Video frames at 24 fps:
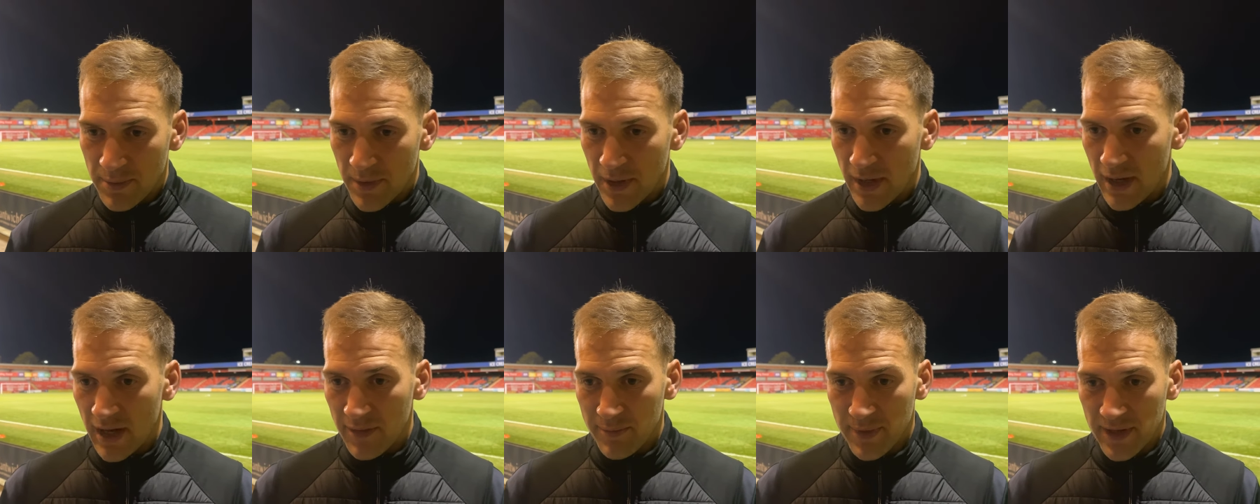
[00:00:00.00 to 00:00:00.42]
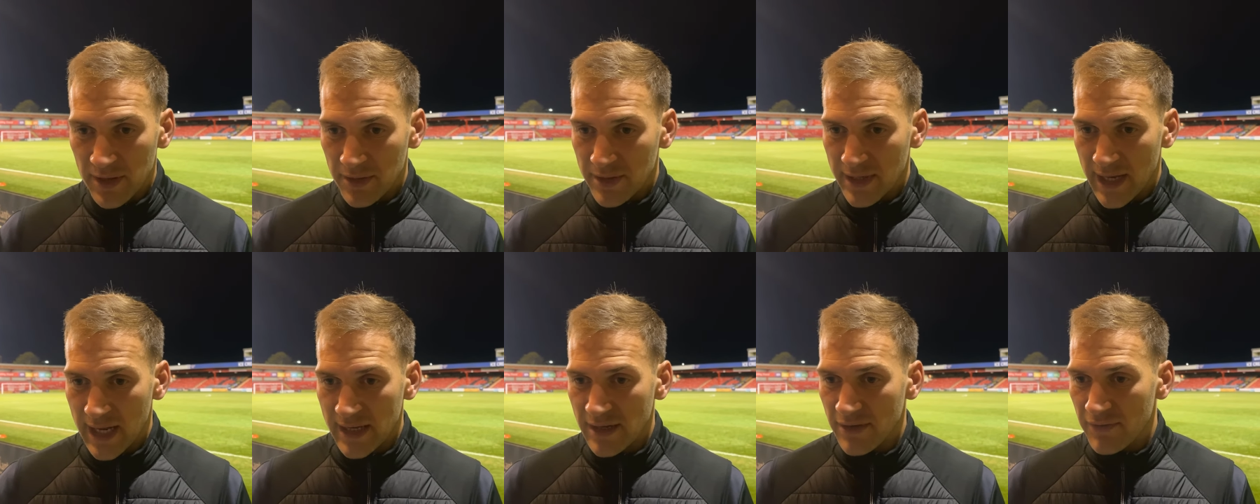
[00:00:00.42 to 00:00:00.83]
But I've been on
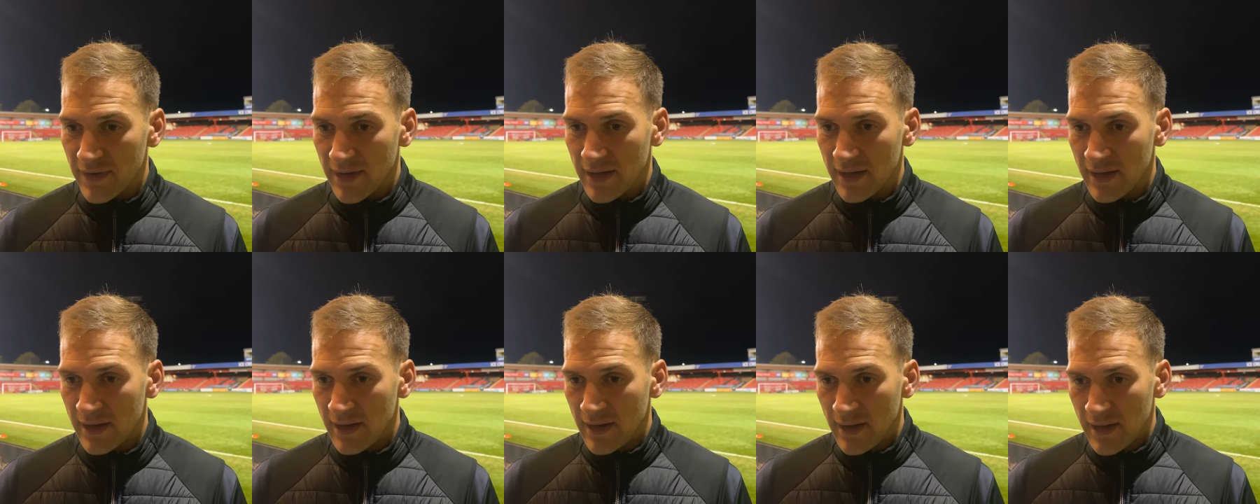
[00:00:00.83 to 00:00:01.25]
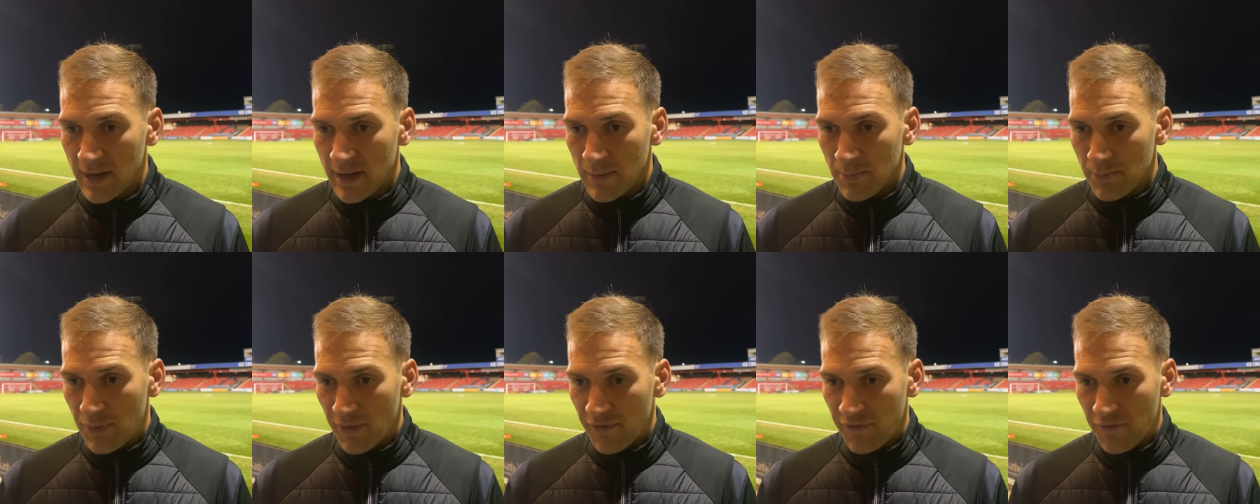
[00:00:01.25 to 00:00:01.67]
the end of it
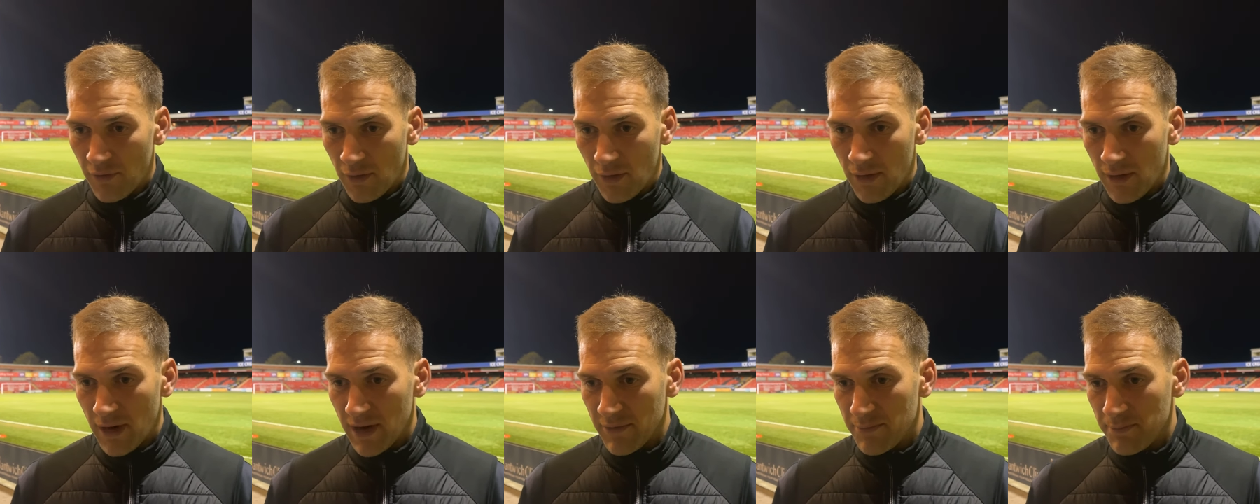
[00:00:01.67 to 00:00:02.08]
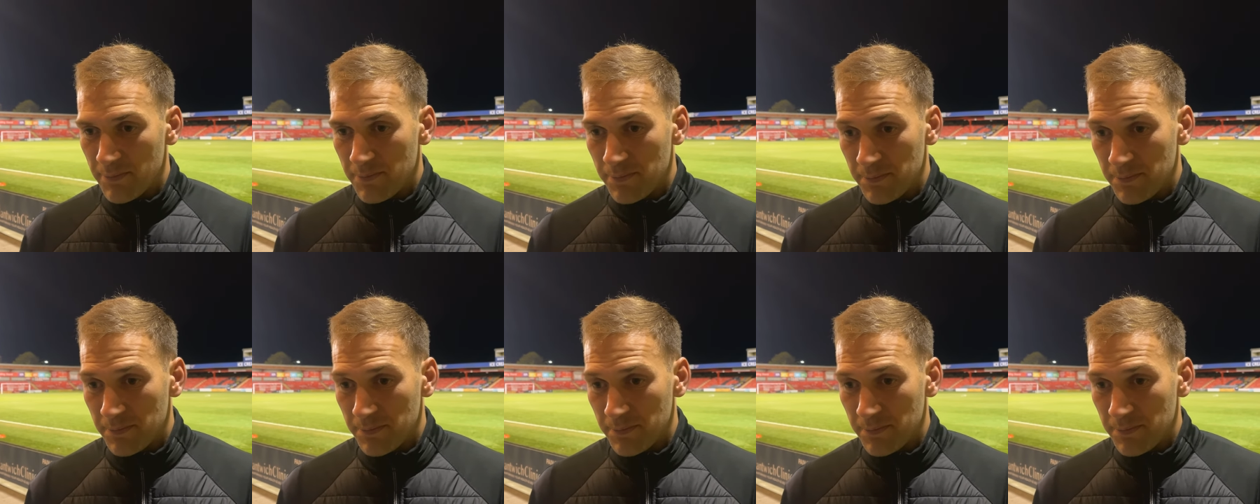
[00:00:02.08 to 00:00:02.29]
before. I've